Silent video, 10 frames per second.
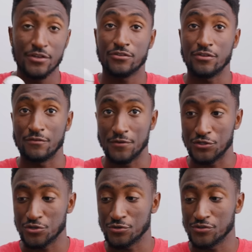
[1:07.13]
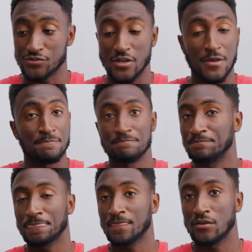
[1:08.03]
to the features.
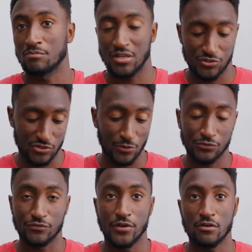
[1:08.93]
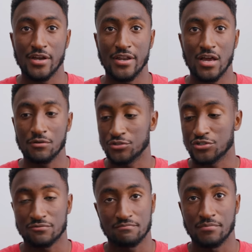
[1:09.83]
You probably just close this video right now and
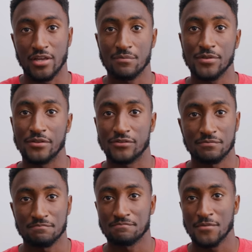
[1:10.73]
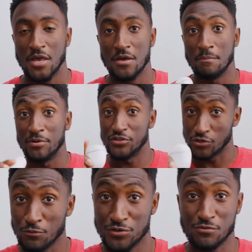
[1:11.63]
just pick up these. But
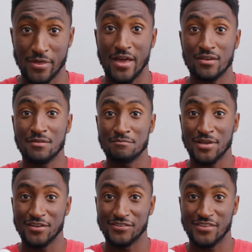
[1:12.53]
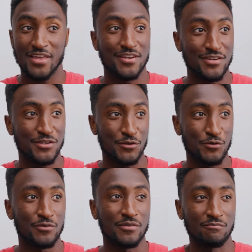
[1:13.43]
don't do that because then
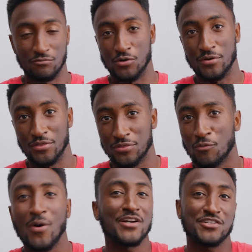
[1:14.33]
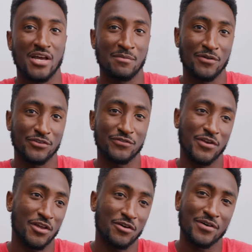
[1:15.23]
you'd ruin the watch time on this
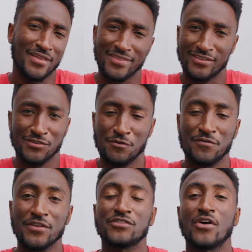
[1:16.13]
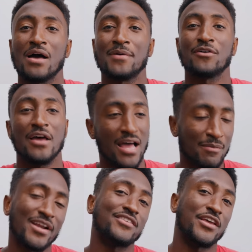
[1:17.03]
video and then that's no fun. So how about how
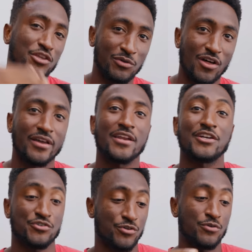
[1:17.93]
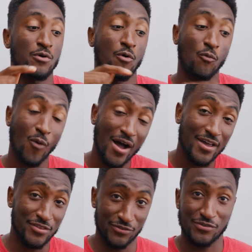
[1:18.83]
about I take you along and I show you why
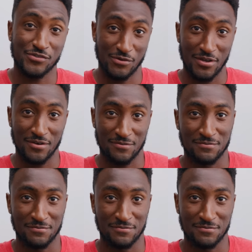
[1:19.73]
these are so good.